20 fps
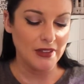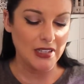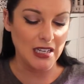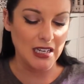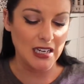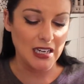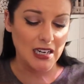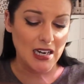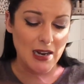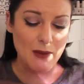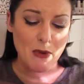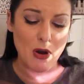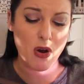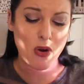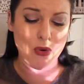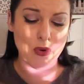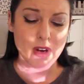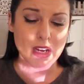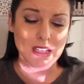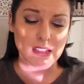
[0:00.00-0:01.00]
And I'm
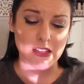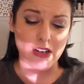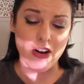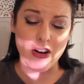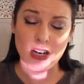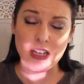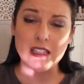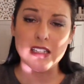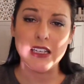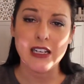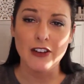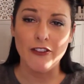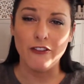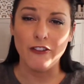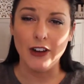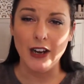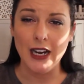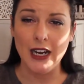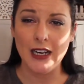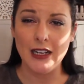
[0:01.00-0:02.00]
always honestly
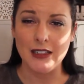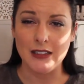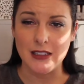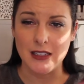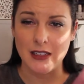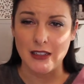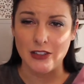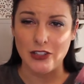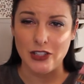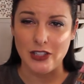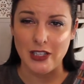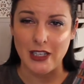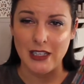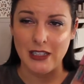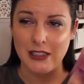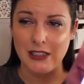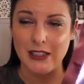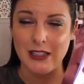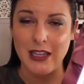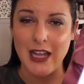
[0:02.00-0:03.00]
afraid it's gonna just
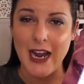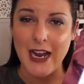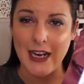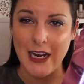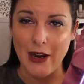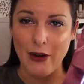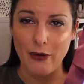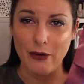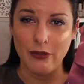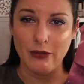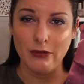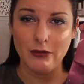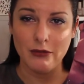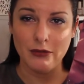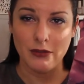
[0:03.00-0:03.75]
like slide out.